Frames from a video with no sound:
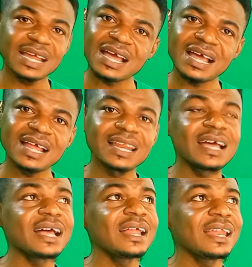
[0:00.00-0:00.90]
la
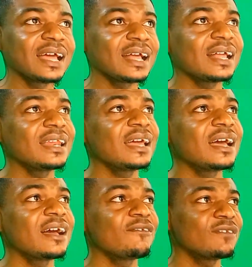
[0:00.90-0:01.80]
la la
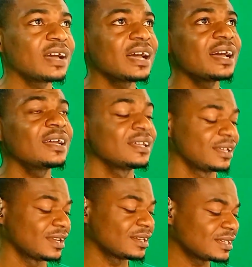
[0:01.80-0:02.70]
la fa
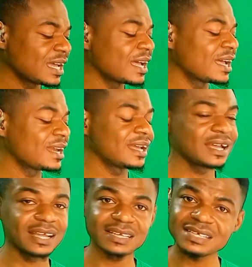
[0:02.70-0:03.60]
da
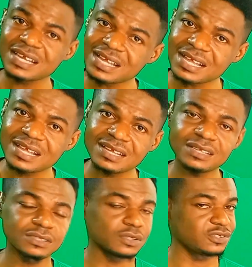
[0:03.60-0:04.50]
da
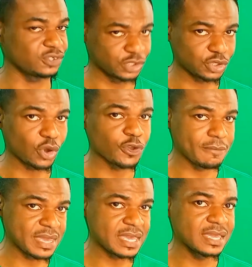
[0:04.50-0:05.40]
da. You see on your
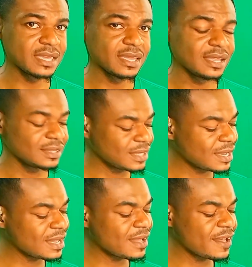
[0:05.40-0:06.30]
mi
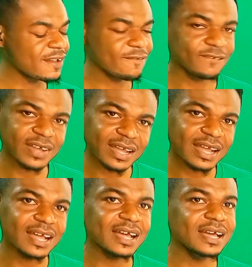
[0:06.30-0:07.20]
da
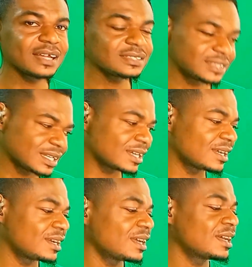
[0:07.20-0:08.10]
fa
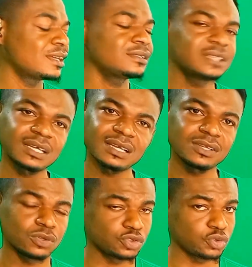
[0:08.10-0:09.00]
da da da.
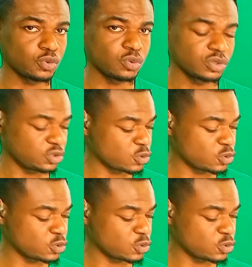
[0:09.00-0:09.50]
Your so